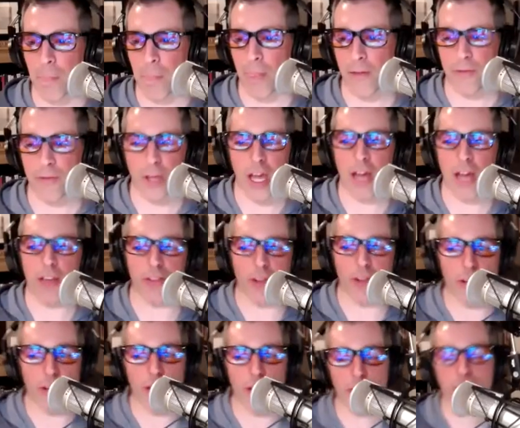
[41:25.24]
yeah,
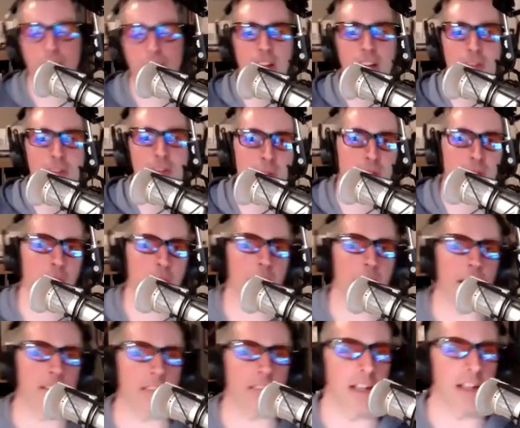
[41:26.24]
so yeah, Scott's Mister
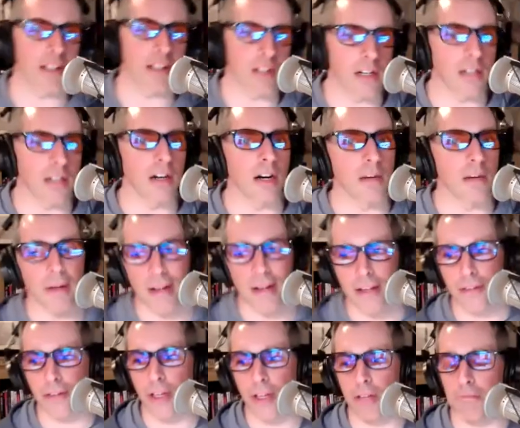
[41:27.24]
Anti-Carb. And
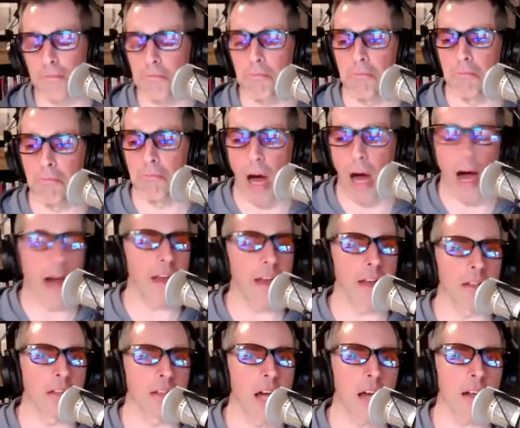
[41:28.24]
I said, I
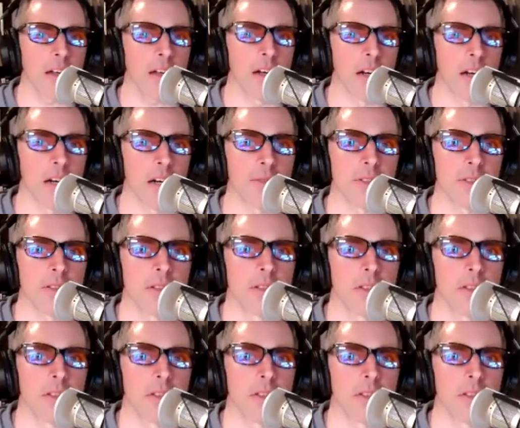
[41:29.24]
eat a lot of carbs.